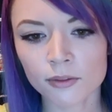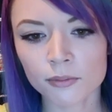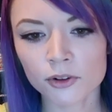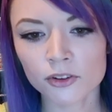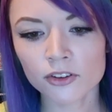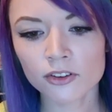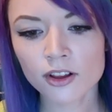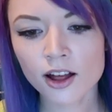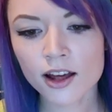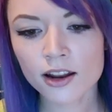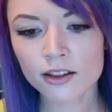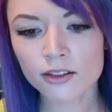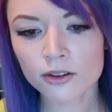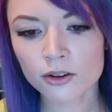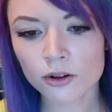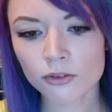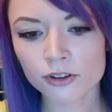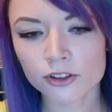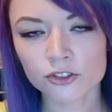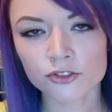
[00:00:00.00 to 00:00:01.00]
There's a lot of
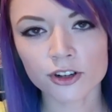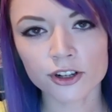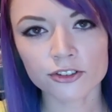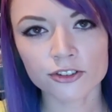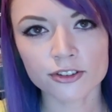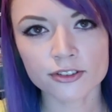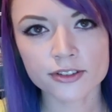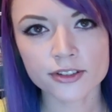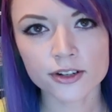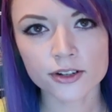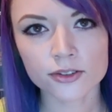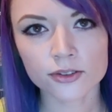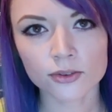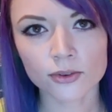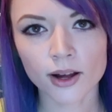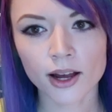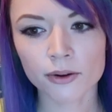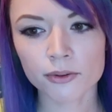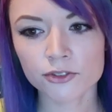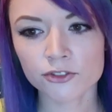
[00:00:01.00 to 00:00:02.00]
little restrictions here,
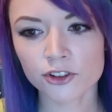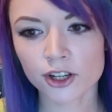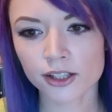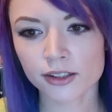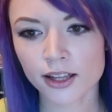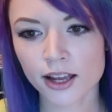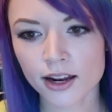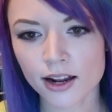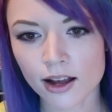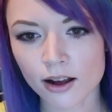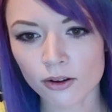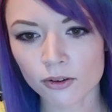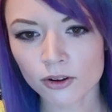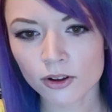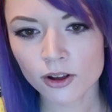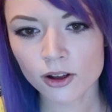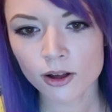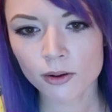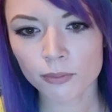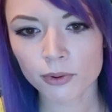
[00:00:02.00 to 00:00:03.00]
so I would check that out.
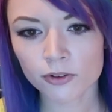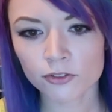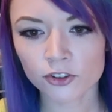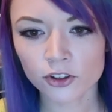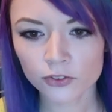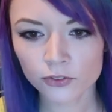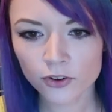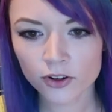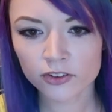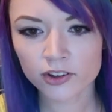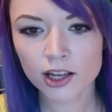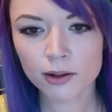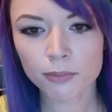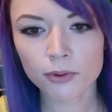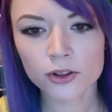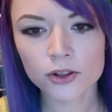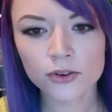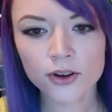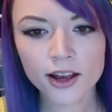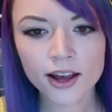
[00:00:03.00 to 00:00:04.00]
But just for
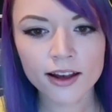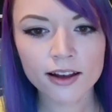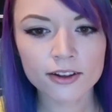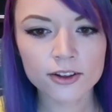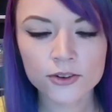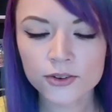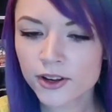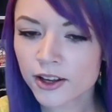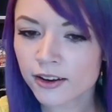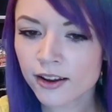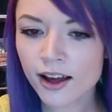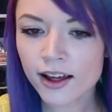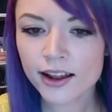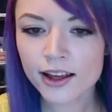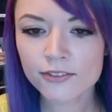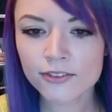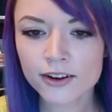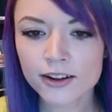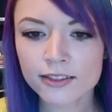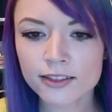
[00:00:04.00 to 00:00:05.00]
example, you cannot
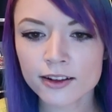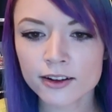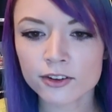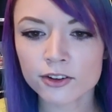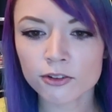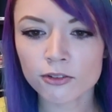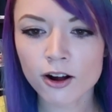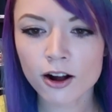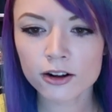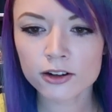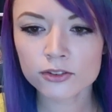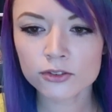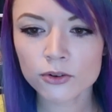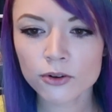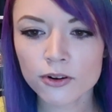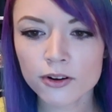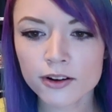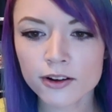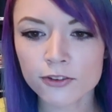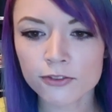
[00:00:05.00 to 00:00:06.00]
have anything
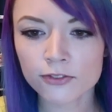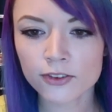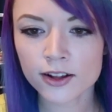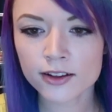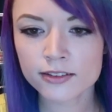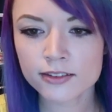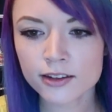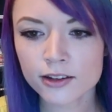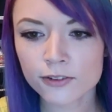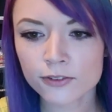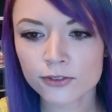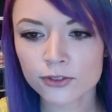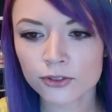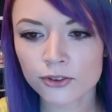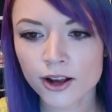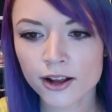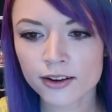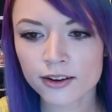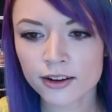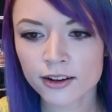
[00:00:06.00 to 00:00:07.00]
derogatory, offensive,
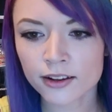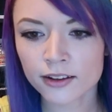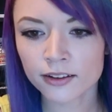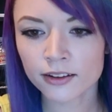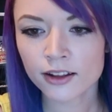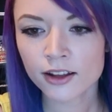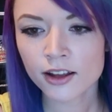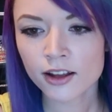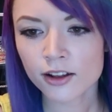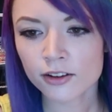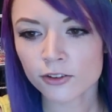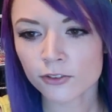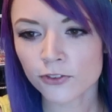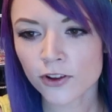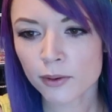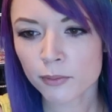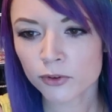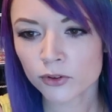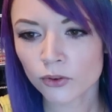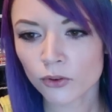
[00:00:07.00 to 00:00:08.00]
threatening,
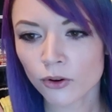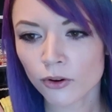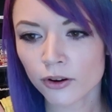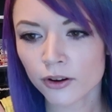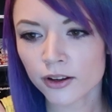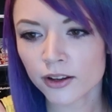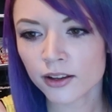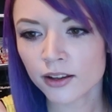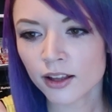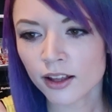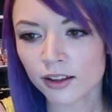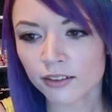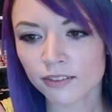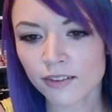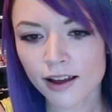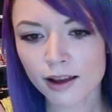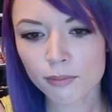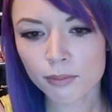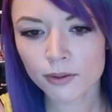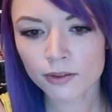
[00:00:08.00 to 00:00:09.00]
defamatory,
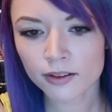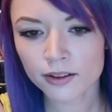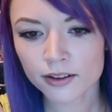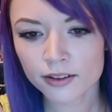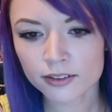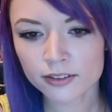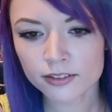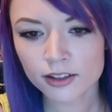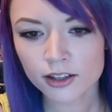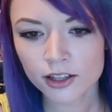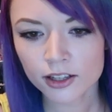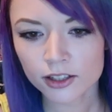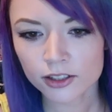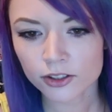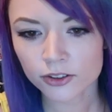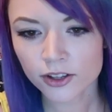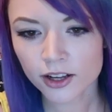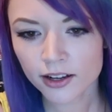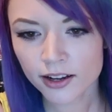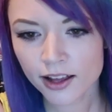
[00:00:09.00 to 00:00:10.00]
libelous.
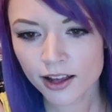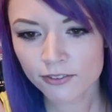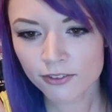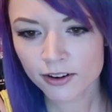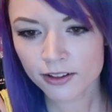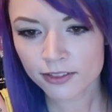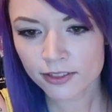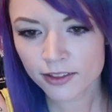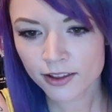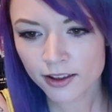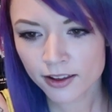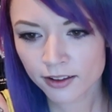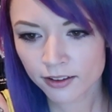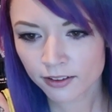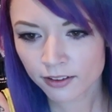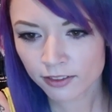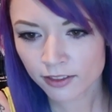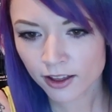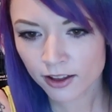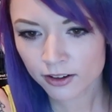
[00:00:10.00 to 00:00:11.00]
You can't have
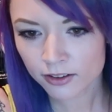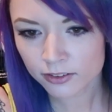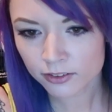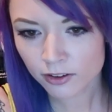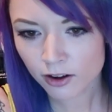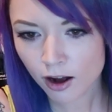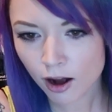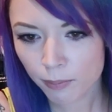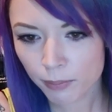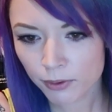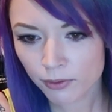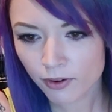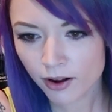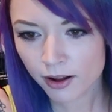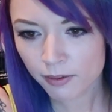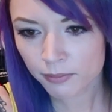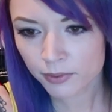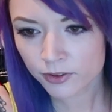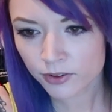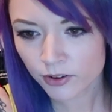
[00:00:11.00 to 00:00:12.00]
anything that is
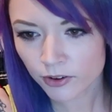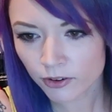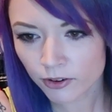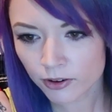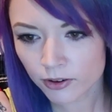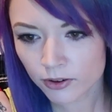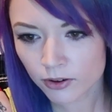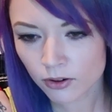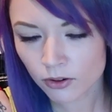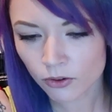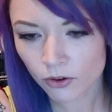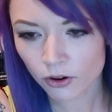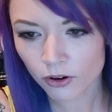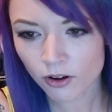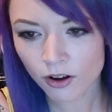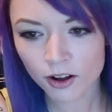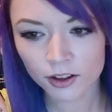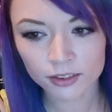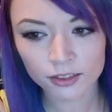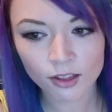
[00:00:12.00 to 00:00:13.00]
copyright material
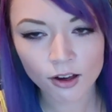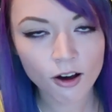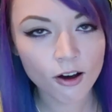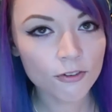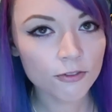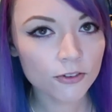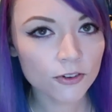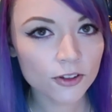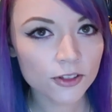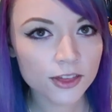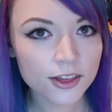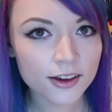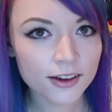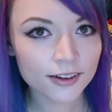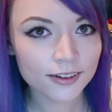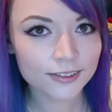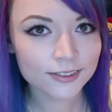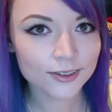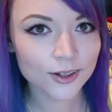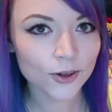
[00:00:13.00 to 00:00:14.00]
or unlawful
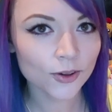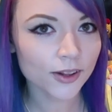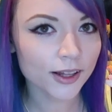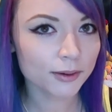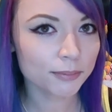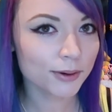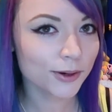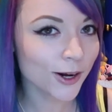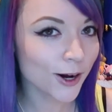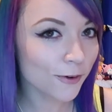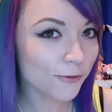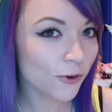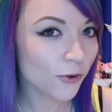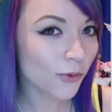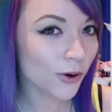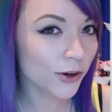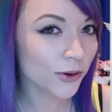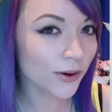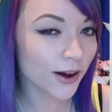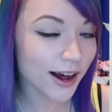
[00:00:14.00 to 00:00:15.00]
things. So be careful
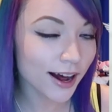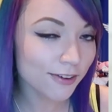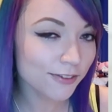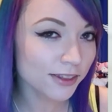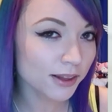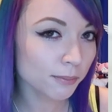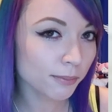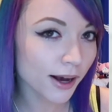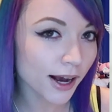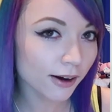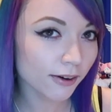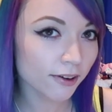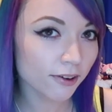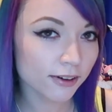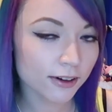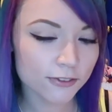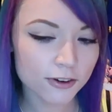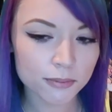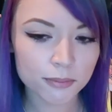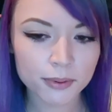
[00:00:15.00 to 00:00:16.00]
what you have in the
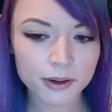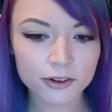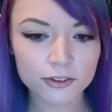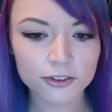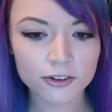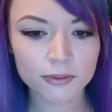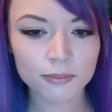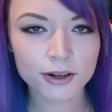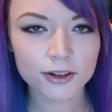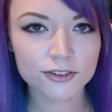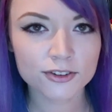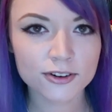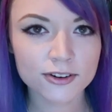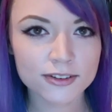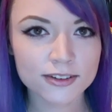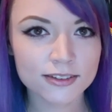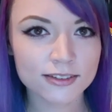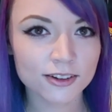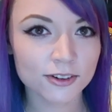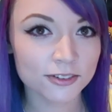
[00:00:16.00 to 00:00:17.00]
background of your picture. Make sure
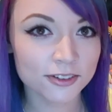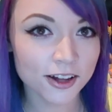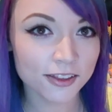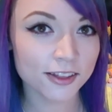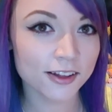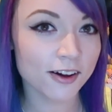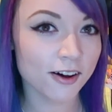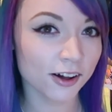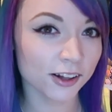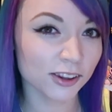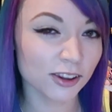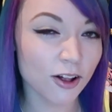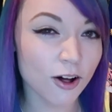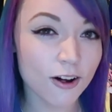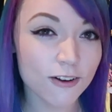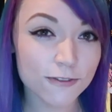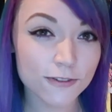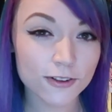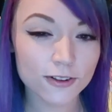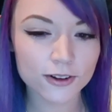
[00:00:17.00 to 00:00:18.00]
there's nothing
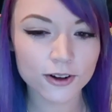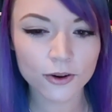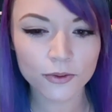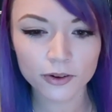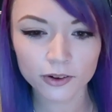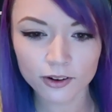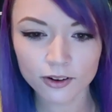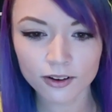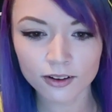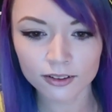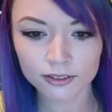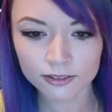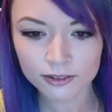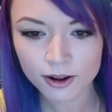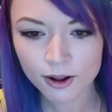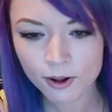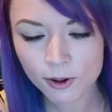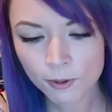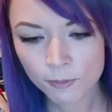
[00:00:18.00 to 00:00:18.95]
unlawful going on.